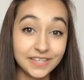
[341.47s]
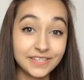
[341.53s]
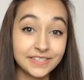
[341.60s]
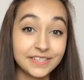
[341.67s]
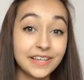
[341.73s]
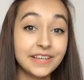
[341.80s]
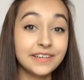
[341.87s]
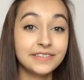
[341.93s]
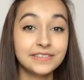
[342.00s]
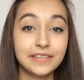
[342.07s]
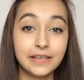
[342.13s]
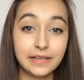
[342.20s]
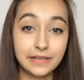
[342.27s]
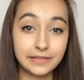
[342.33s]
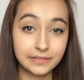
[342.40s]
6
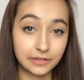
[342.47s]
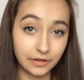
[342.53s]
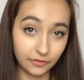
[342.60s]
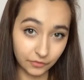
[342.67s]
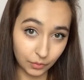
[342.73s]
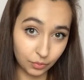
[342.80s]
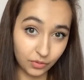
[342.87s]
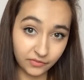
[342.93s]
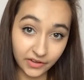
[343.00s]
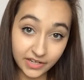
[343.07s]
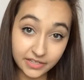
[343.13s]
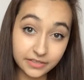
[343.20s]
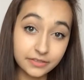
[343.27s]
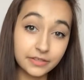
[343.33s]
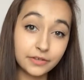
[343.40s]
is another
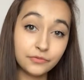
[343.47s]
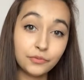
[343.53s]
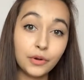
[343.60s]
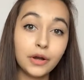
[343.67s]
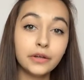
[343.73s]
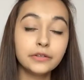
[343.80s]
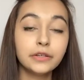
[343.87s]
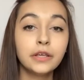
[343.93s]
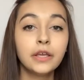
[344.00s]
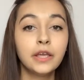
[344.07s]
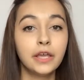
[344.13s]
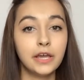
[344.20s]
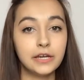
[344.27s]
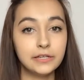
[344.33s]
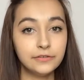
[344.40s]
preventative one,
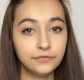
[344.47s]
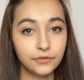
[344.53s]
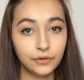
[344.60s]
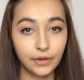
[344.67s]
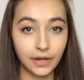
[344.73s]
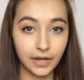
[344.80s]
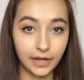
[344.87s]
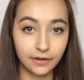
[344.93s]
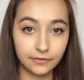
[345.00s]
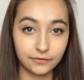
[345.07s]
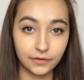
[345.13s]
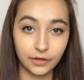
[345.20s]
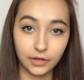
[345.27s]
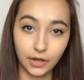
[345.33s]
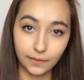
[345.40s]
and if you have
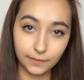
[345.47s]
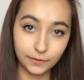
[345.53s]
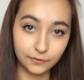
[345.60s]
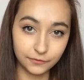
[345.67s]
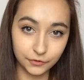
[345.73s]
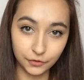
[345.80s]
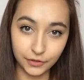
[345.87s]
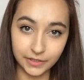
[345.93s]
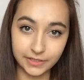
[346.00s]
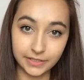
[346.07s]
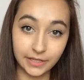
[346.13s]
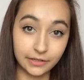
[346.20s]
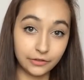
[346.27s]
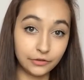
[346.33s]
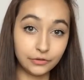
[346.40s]
a couple of joints
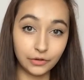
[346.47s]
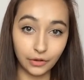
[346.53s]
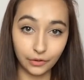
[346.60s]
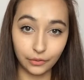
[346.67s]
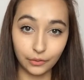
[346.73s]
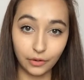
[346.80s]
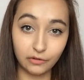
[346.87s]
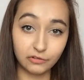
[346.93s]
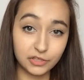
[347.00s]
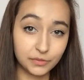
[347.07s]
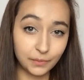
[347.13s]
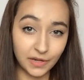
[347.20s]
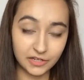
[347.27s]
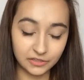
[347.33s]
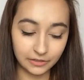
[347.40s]
that you know are
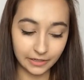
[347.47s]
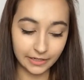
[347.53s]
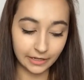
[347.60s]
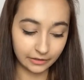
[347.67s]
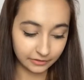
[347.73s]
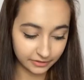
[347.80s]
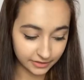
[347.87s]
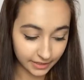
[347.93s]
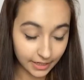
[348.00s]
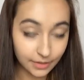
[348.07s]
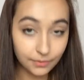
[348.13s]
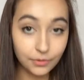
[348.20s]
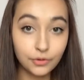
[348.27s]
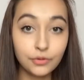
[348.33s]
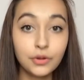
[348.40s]
especially
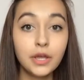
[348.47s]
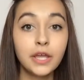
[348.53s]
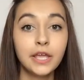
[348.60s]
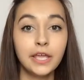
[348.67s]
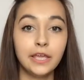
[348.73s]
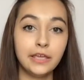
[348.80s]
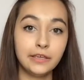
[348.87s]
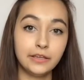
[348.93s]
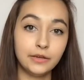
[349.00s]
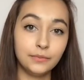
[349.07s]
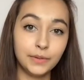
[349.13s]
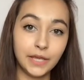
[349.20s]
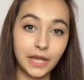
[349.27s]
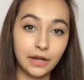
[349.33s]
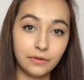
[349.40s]
unstable, it can
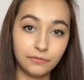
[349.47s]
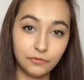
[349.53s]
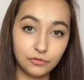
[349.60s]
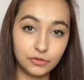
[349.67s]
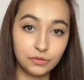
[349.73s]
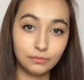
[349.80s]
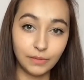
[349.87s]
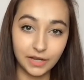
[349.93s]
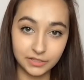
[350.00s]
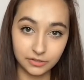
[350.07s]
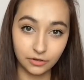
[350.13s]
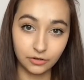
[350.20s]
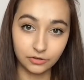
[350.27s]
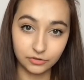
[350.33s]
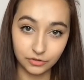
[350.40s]
be helpful to
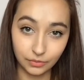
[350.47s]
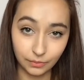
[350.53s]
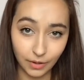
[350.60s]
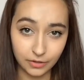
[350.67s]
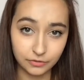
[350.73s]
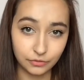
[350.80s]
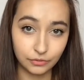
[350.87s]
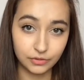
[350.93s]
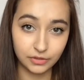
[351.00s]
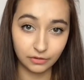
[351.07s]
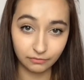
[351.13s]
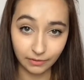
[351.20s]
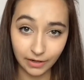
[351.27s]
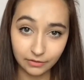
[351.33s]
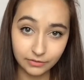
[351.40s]
massage the muscles
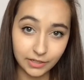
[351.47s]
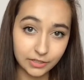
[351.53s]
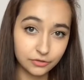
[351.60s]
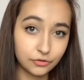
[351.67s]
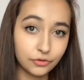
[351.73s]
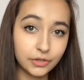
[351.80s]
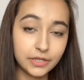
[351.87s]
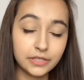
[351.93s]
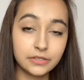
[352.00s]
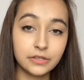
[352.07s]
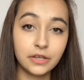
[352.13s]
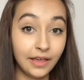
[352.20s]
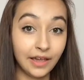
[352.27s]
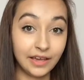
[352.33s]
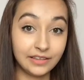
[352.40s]
around that joint,
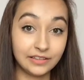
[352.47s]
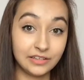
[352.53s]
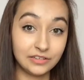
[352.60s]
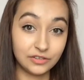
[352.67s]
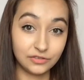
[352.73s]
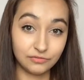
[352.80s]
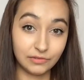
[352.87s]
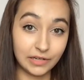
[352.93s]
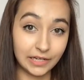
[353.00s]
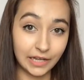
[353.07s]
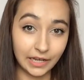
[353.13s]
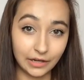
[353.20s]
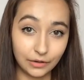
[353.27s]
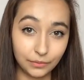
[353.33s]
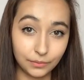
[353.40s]
and that does really
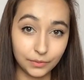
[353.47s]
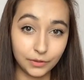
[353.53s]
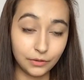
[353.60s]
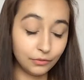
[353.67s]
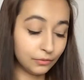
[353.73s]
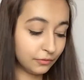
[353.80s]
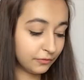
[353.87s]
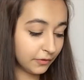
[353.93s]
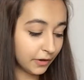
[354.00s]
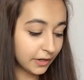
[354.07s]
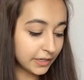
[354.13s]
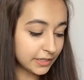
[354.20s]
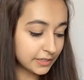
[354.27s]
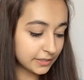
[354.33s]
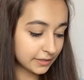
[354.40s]
help. You will
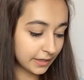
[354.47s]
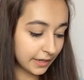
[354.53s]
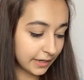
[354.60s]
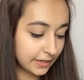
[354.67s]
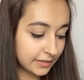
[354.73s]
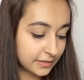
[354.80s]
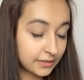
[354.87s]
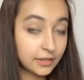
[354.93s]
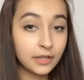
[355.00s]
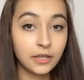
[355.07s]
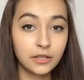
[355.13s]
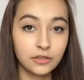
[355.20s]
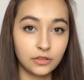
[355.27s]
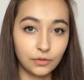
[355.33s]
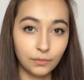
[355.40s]
find that
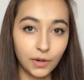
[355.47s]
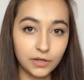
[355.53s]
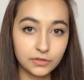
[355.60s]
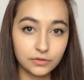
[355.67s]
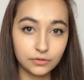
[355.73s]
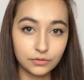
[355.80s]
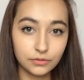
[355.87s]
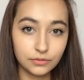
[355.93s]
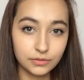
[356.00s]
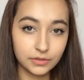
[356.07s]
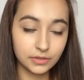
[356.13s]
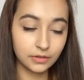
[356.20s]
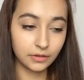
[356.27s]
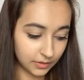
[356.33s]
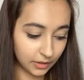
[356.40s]
the muscles
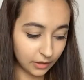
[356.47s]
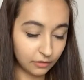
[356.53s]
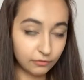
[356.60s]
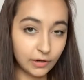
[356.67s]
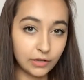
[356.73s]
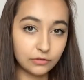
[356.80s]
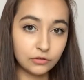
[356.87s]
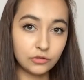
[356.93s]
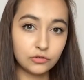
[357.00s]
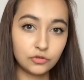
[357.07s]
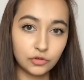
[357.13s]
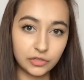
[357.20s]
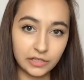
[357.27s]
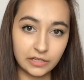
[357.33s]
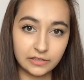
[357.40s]
around the
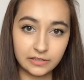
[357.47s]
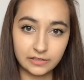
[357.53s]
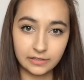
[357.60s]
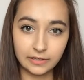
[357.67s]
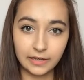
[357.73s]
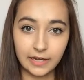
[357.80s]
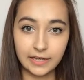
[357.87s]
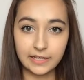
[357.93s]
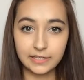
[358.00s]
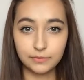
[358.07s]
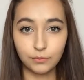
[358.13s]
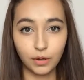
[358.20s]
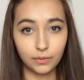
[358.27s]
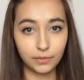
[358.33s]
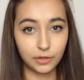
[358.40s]
joint that dislocates
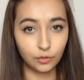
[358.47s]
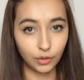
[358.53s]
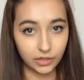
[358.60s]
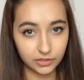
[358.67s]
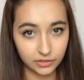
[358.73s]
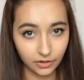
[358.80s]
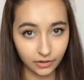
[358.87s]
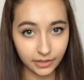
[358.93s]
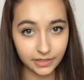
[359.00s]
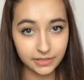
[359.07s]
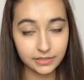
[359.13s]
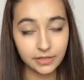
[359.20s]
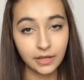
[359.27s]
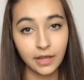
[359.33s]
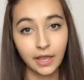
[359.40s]
might be quite
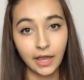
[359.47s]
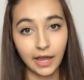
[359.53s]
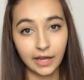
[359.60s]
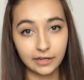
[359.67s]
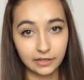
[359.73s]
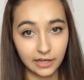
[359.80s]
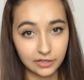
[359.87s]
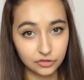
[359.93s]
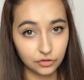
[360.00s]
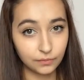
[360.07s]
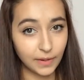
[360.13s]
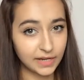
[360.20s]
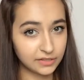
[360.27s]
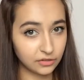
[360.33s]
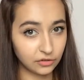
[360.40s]
tight, and as you're
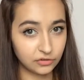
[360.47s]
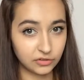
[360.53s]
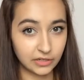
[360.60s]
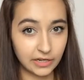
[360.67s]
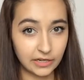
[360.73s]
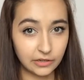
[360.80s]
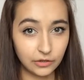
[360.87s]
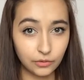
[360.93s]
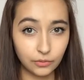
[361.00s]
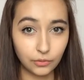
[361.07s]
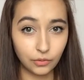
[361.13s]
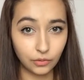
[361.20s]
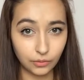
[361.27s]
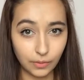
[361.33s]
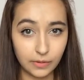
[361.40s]
massaging it you
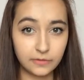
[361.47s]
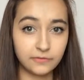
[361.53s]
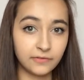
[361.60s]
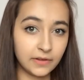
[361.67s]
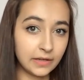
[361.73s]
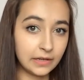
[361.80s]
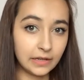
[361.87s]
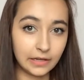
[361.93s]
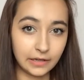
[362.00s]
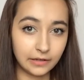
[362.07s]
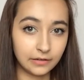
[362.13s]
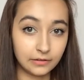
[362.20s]
will almost feel it